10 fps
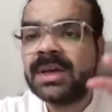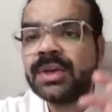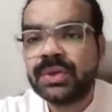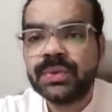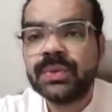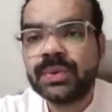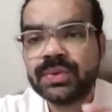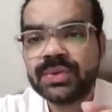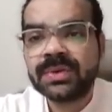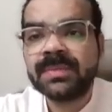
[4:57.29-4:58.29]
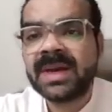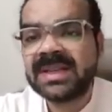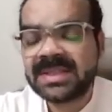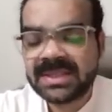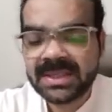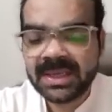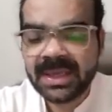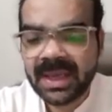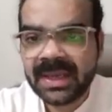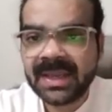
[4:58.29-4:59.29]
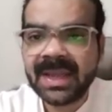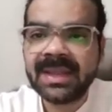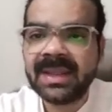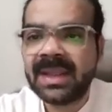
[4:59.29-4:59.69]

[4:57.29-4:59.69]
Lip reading: your messaging can get